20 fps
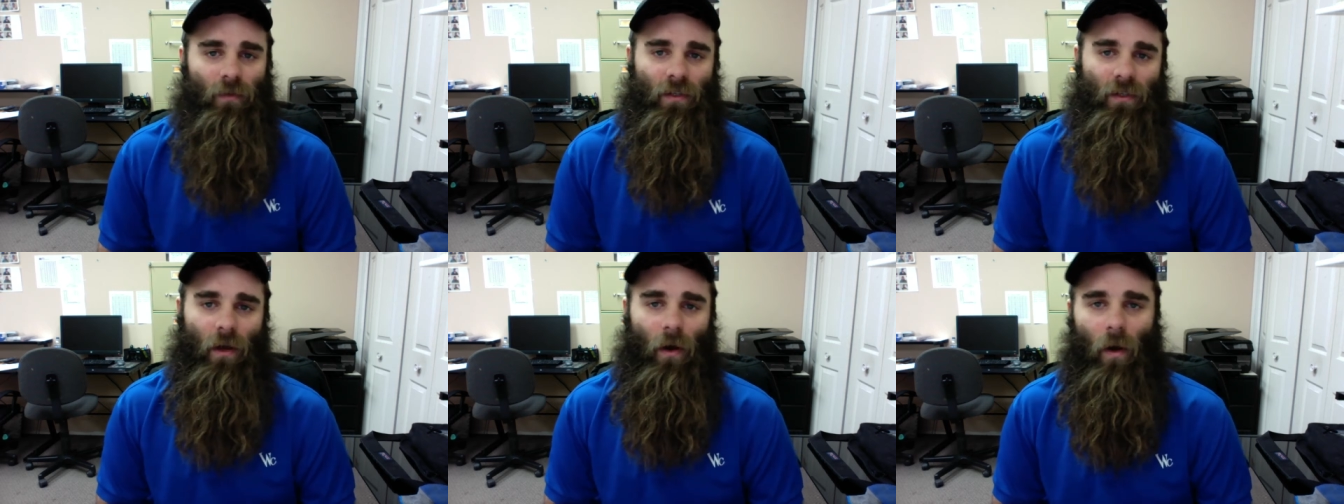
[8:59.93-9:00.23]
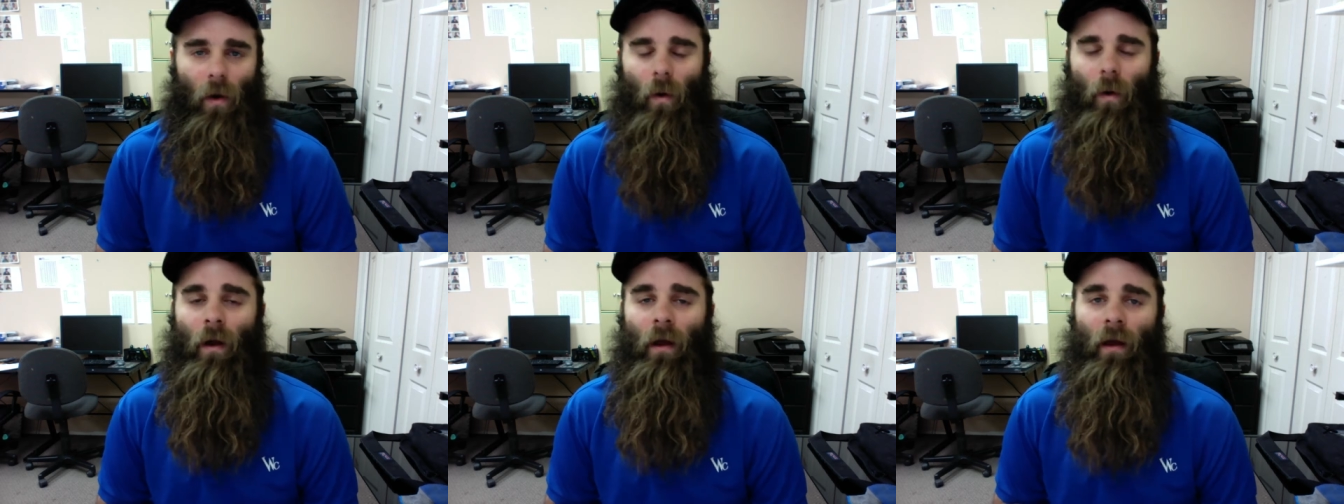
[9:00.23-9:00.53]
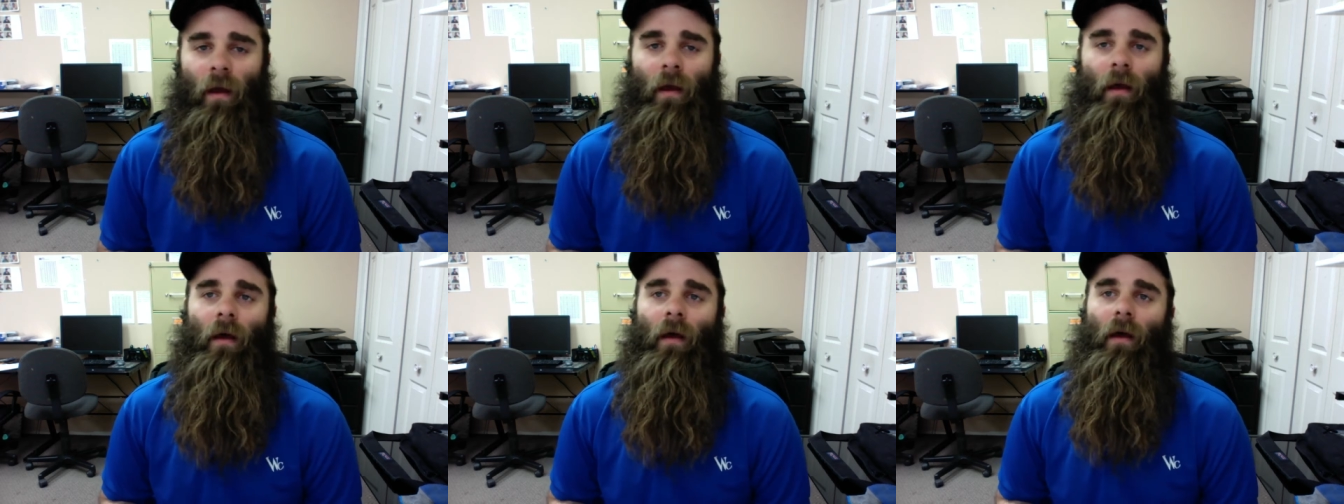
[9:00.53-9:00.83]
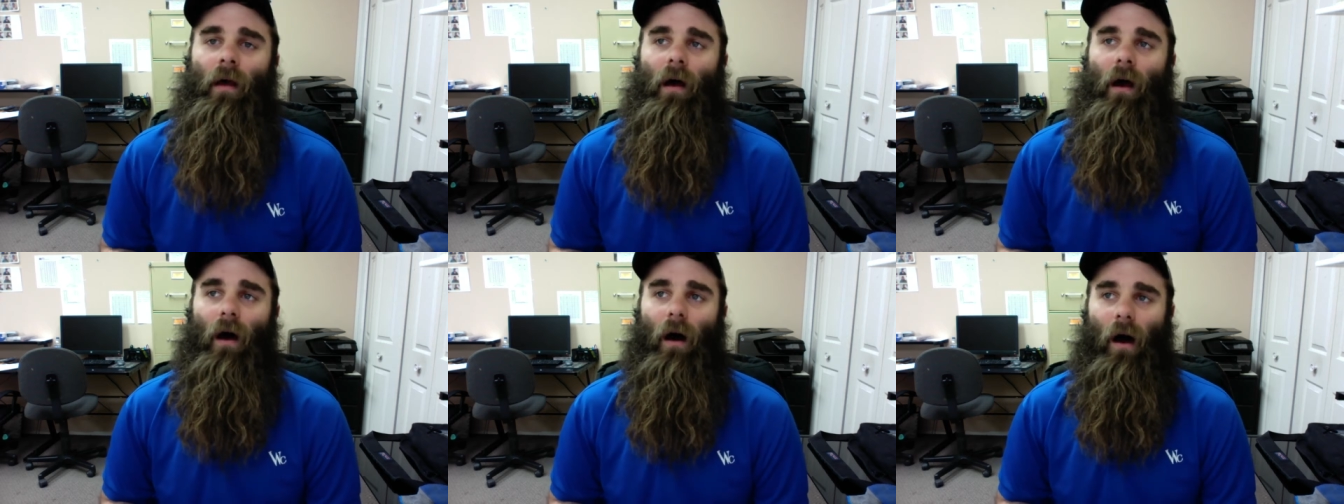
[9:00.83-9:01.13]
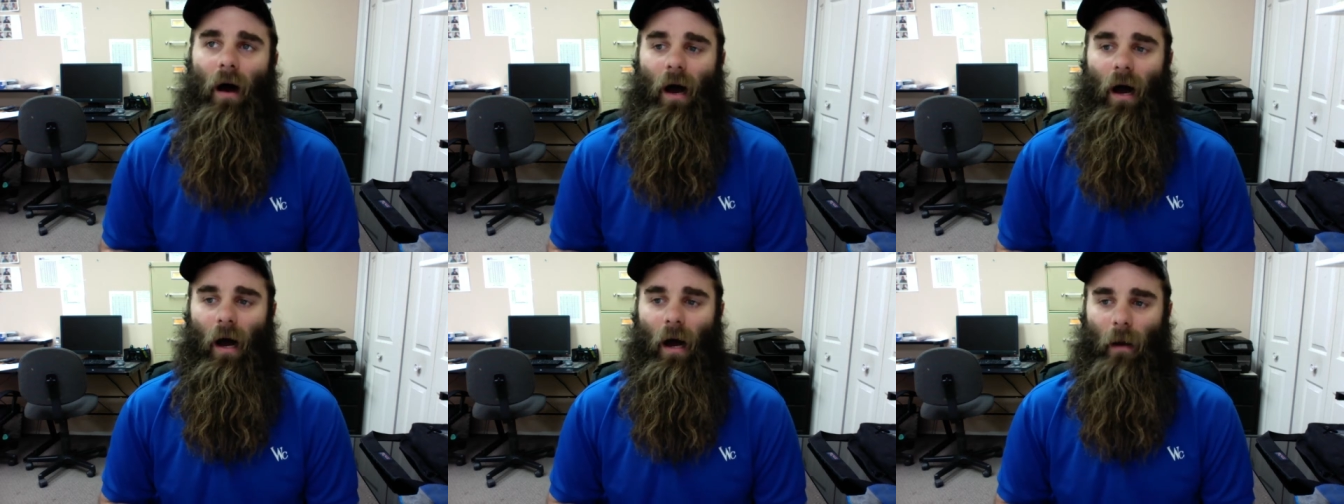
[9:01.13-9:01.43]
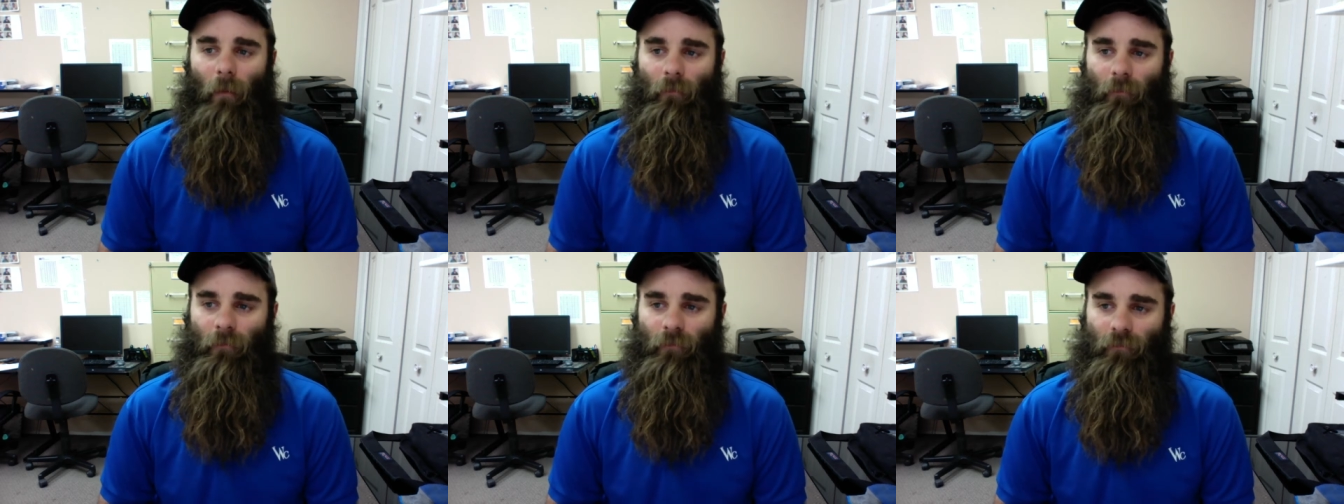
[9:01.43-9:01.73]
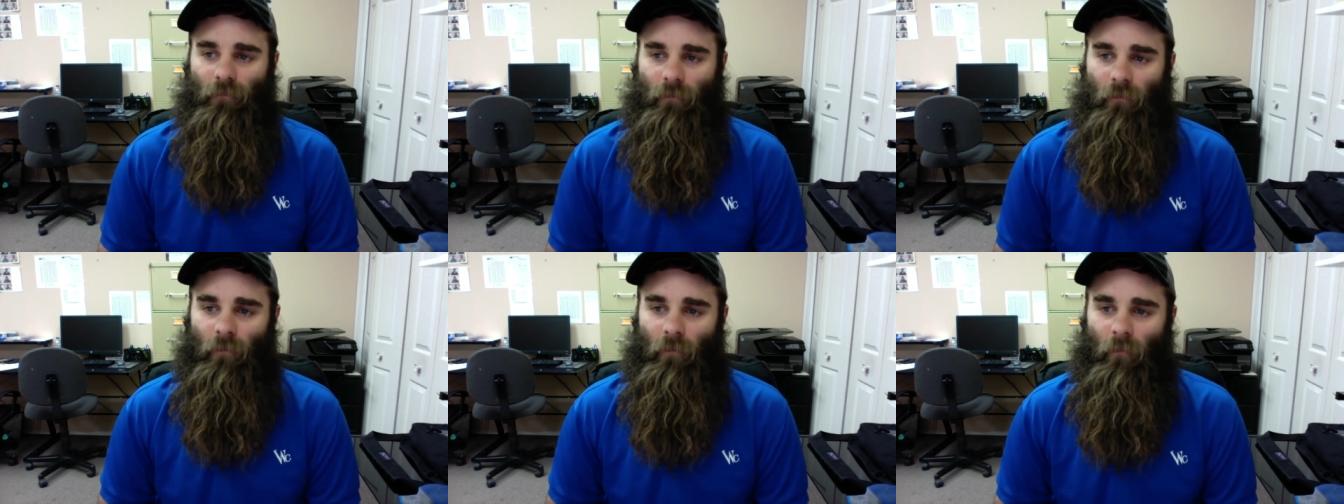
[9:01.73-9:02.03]
So I
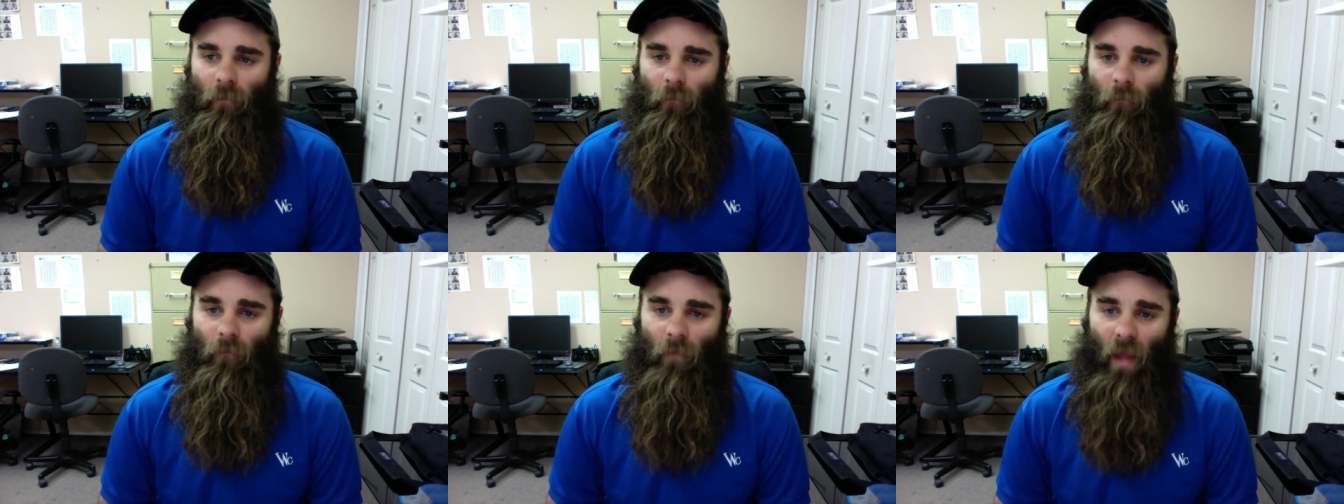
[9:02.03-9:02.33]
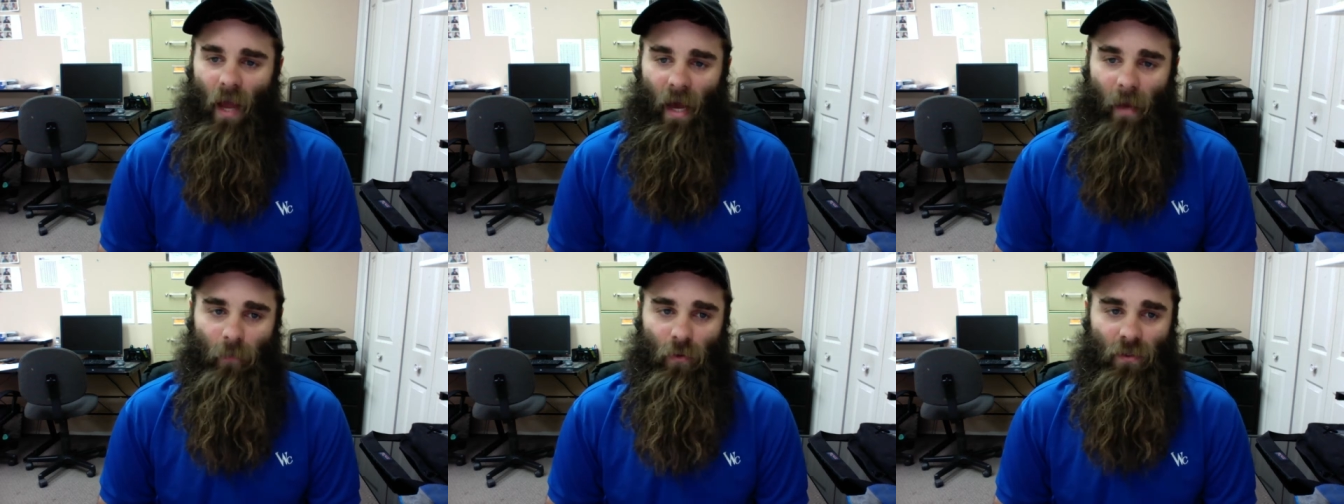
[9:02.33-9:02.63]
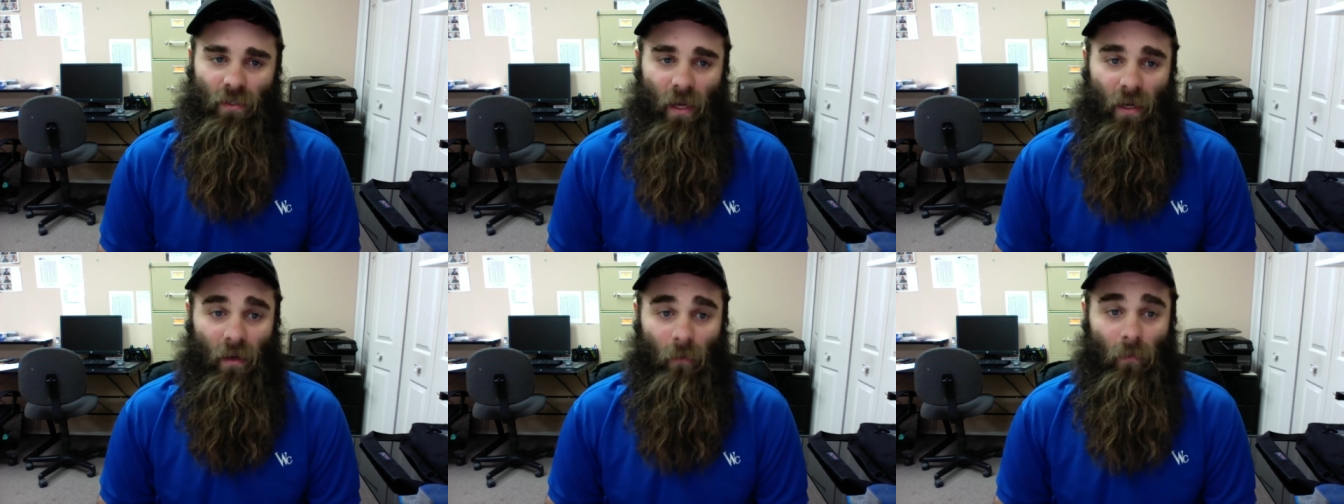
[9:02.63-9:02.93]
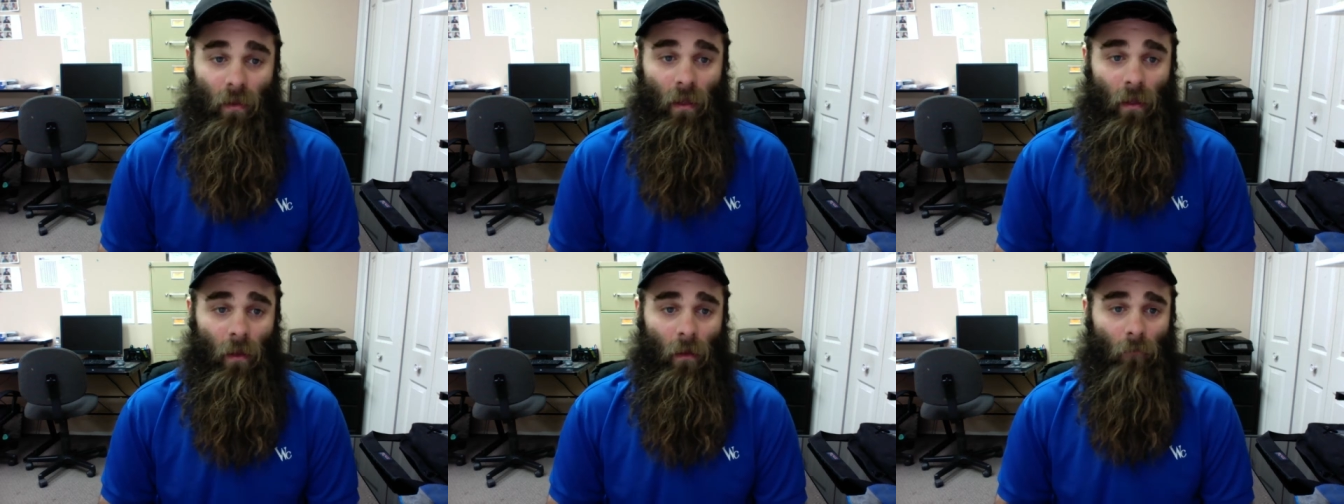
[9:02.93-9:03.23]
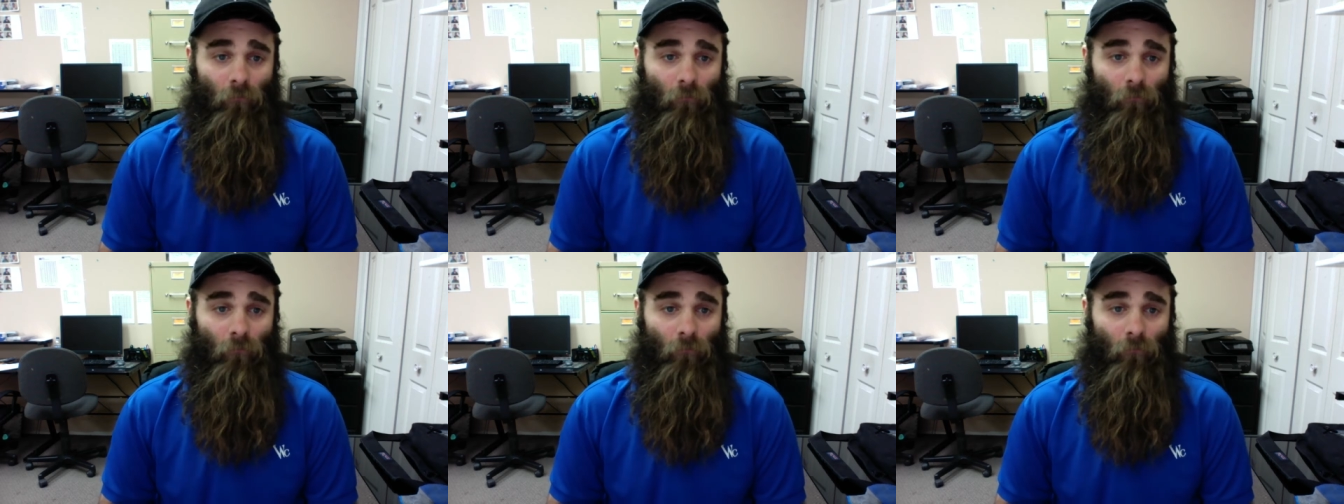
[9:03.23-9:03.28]
pretend to be